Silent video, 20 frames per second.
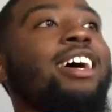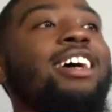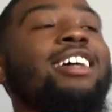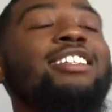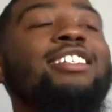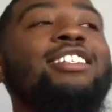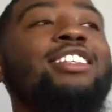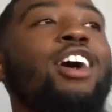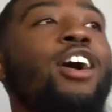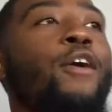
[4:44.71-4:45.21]

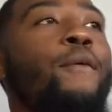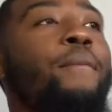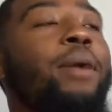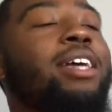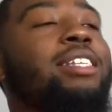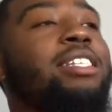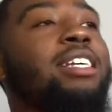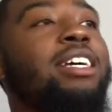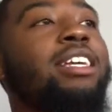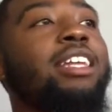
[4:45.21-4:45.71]
So
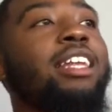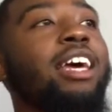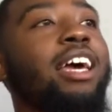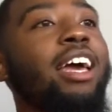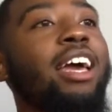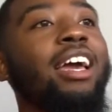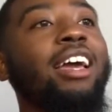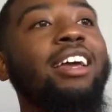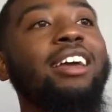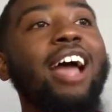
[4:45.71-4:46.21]

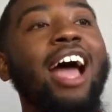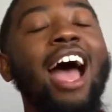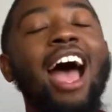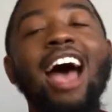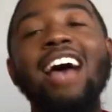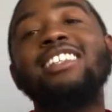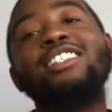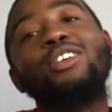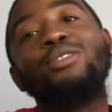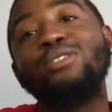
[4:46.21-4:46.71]
basically,
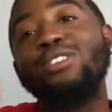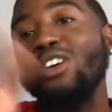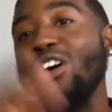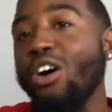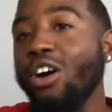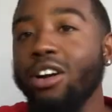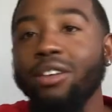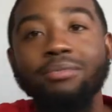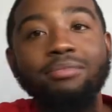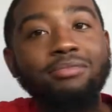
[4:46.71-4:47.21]
I steals the
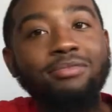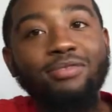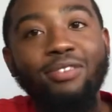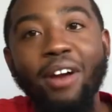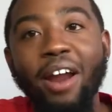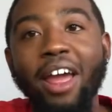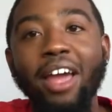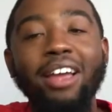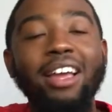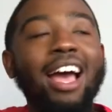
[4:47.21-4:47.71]
car
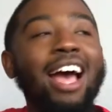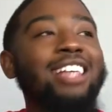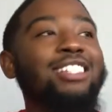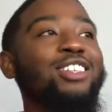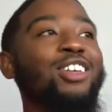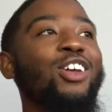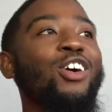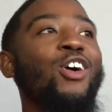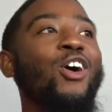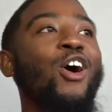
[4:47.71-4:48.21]
right? I
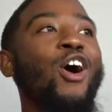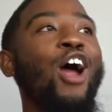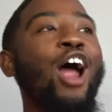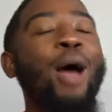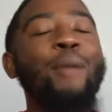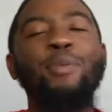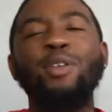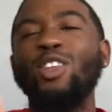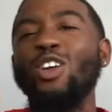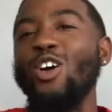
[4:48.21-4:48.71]
steal a car, I
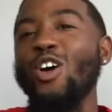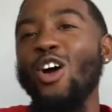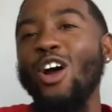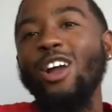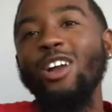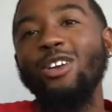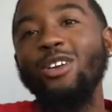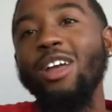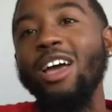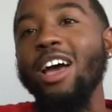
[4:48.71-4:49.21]
put the car
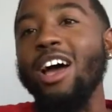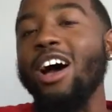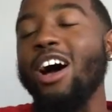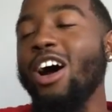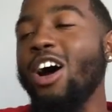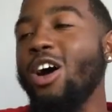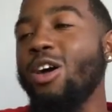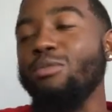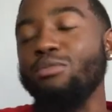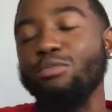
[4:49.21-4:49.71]
in
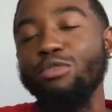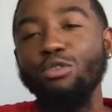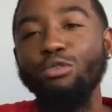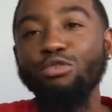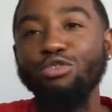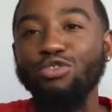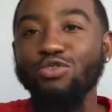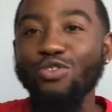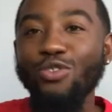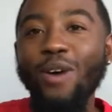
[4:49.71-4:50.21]
um,
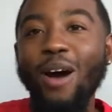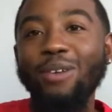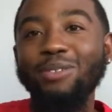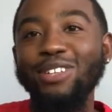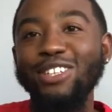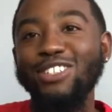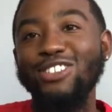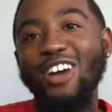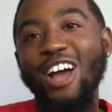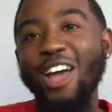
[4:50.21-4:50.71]
neutral out the
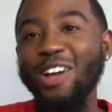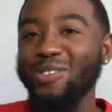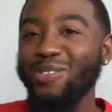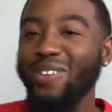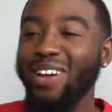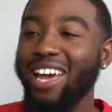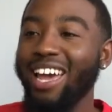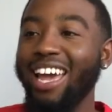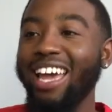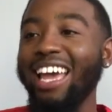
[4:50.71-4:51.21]

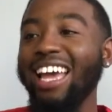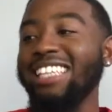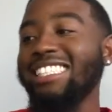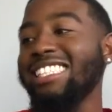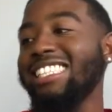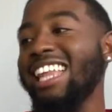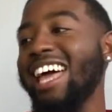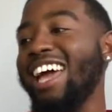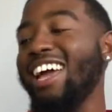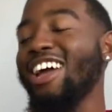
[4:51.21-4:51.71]
driveway. It's
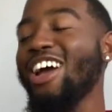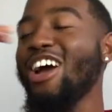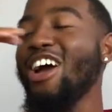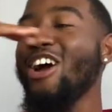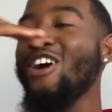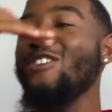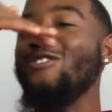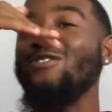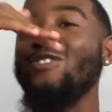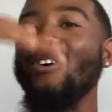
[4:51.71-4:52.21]
like
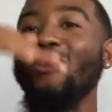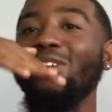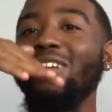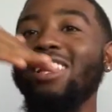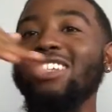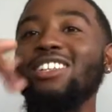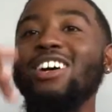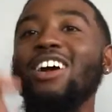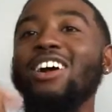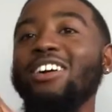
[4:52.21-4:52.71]
rolling,
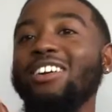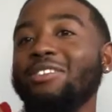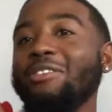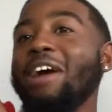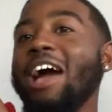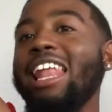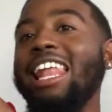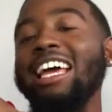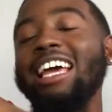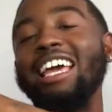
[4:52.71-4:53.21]
cause our, we
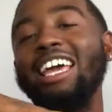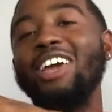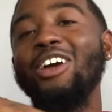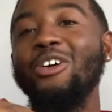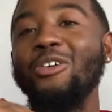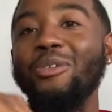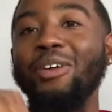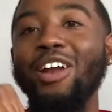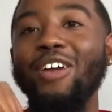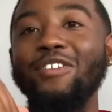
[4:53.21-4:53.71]
got like a
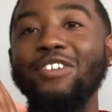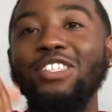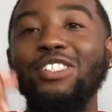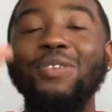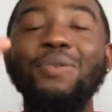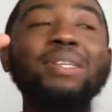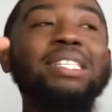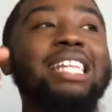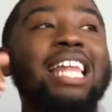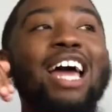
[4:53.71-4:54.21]
hill whatever,
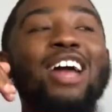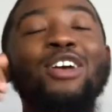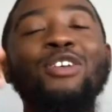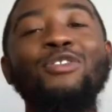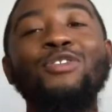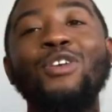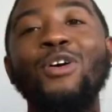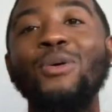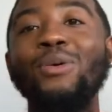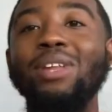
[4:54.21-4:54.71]
so it's like
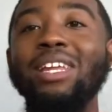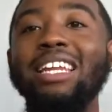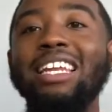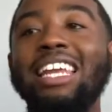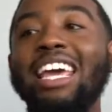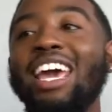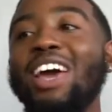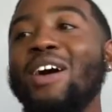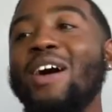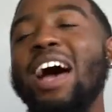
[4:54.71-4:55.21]
rolling
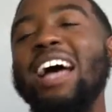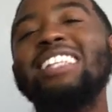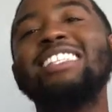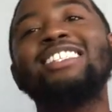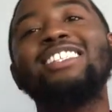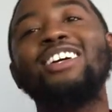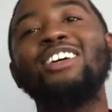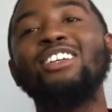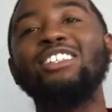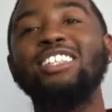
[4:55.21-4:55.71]
down. I
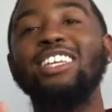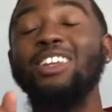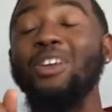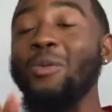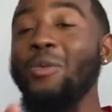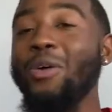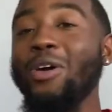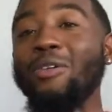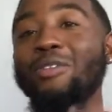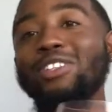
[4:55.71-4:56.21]
turned it, the
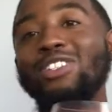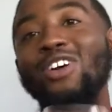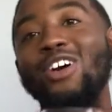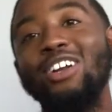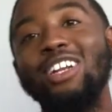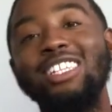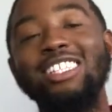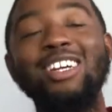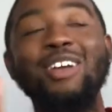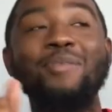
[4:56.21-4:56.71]
wheel was hard
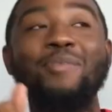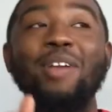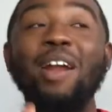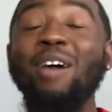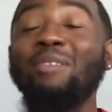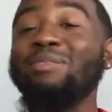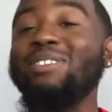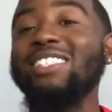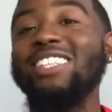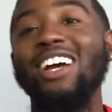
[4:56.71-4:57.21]
to turn, but
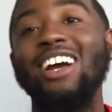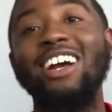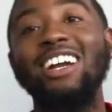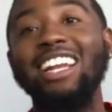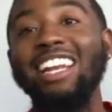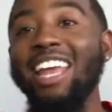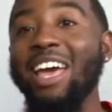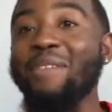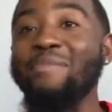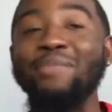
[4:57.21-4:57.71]
I'm
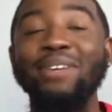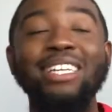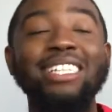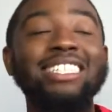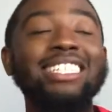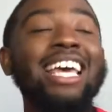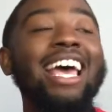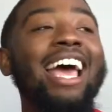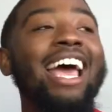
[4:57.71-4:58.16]
turning that bitch.